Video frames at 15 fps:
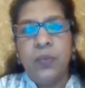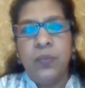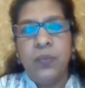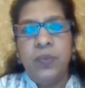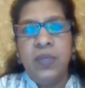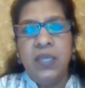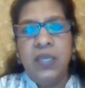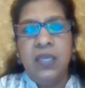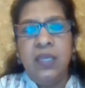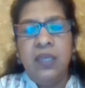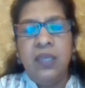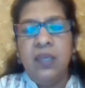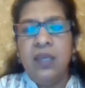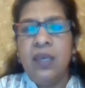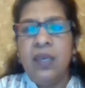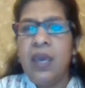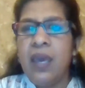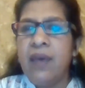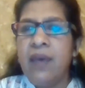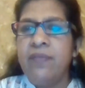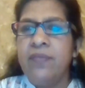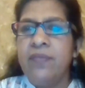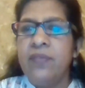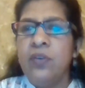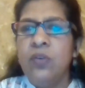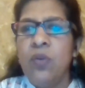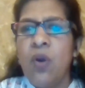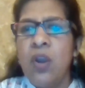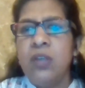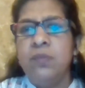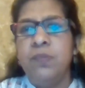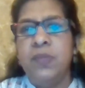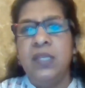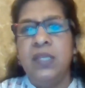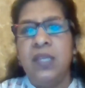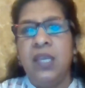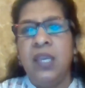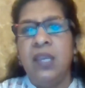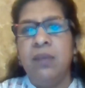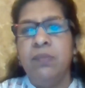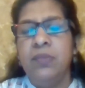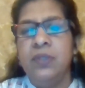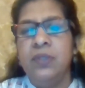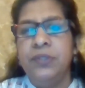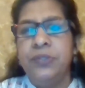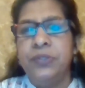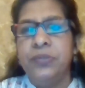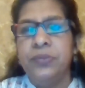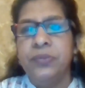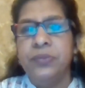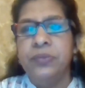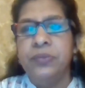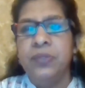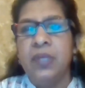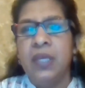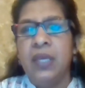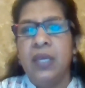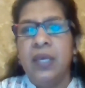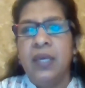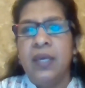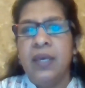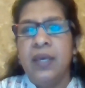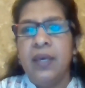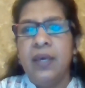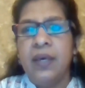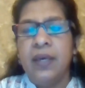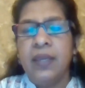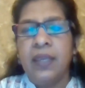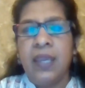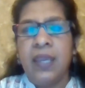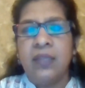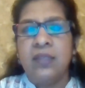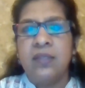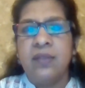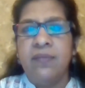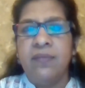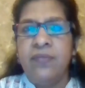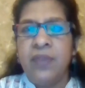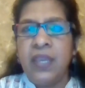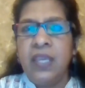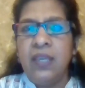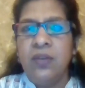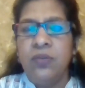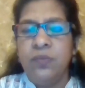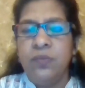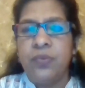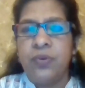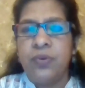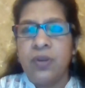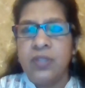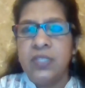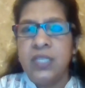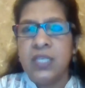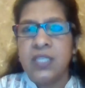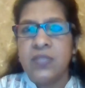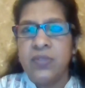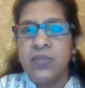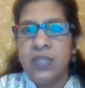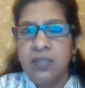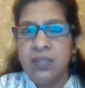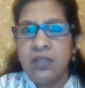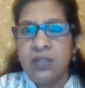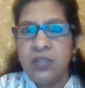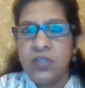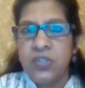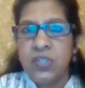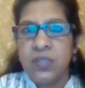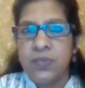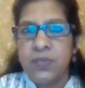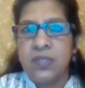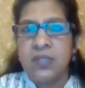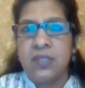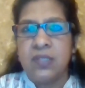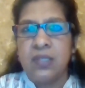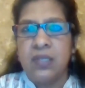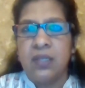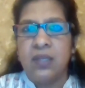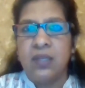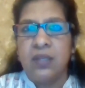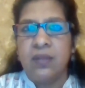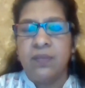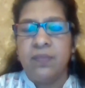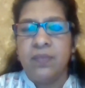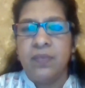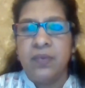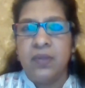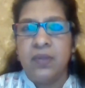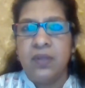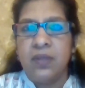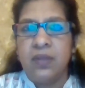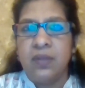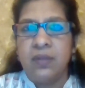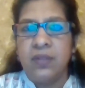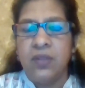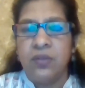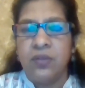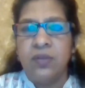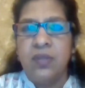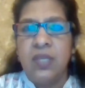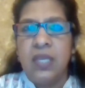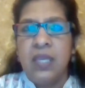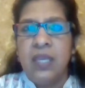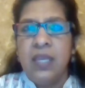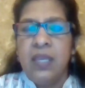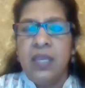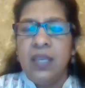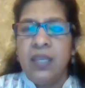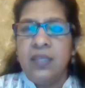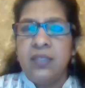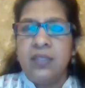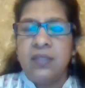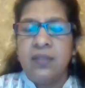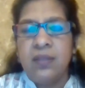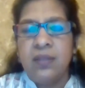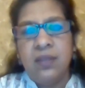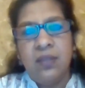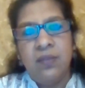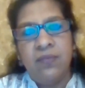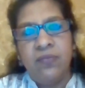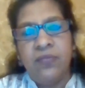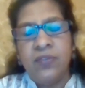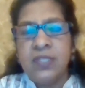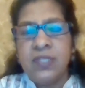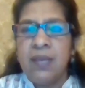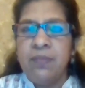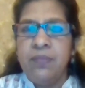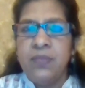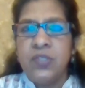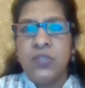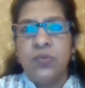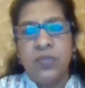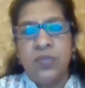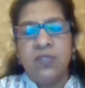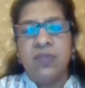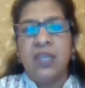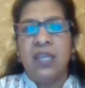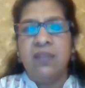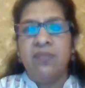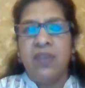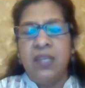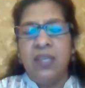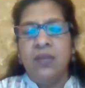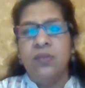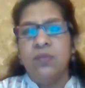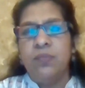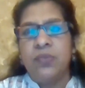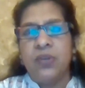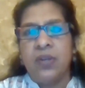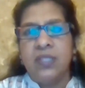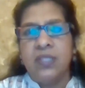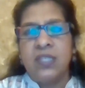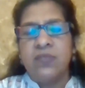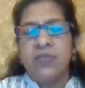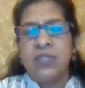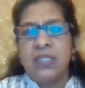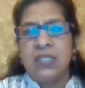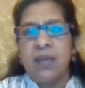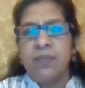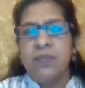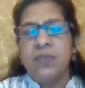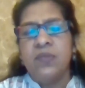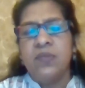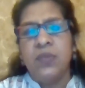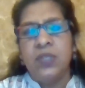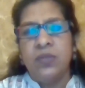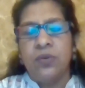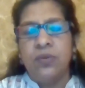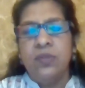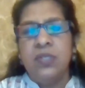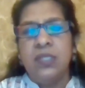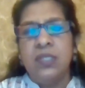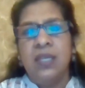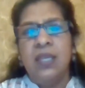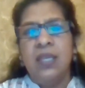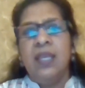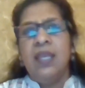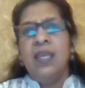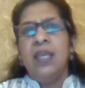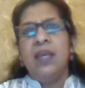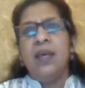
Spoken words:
we have not been able to get very good projects for the internships. You know, it For some students we get very good projects. For some we don't. Uh,